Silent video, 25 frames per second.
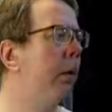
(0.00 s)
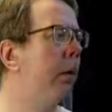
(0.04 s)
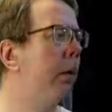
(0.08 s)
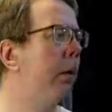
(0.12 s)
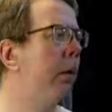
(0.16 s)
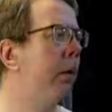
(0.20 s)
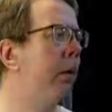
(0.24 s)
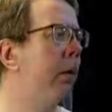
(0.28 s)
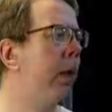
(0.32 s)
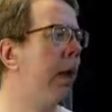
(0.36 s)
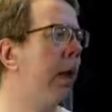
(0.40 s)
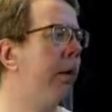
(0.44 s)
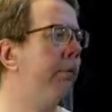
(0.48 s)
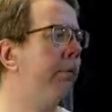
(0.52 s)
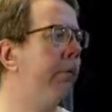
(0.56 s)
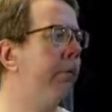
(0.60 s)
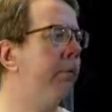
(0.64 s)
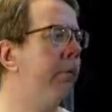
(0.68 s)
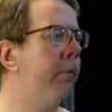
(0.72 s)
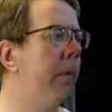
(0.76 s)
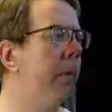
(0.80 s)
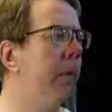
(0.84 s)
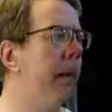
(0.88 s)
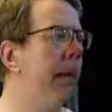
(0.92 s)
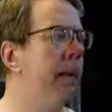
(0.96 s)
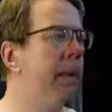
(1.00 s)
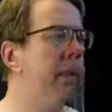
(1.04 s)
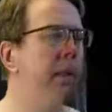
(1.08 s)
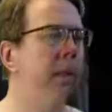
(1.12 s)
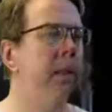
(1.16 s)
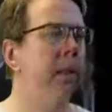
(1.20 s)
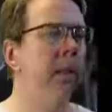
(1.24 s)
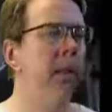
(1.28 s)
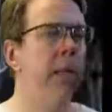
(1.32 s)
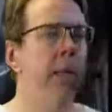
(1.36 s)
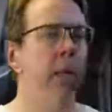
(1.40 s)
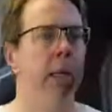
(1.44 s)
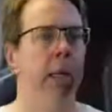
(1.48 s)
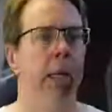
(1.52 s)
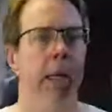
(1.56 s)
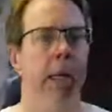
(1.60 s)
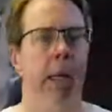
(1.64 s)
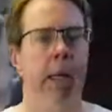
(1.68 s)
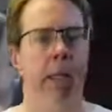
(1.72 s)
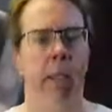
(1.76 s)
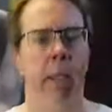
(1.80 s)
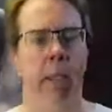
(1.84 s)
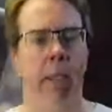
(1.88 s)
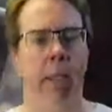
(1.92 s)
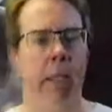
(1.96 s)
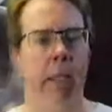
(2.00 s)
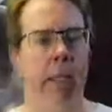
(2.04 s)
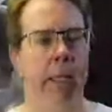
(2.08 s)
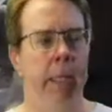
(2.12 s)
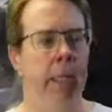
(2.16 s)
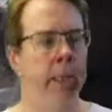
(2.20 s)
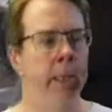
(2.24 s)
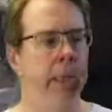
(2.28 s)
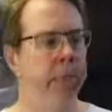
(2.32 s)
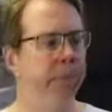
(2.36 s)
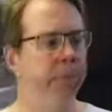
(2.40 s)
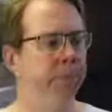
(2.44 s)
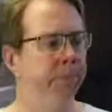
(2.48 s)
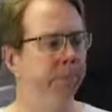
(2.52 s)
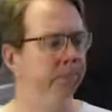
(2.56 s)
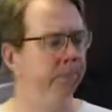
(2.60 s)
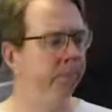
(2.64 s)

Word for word: Good stuff. Excellent, uh, excellent ideas.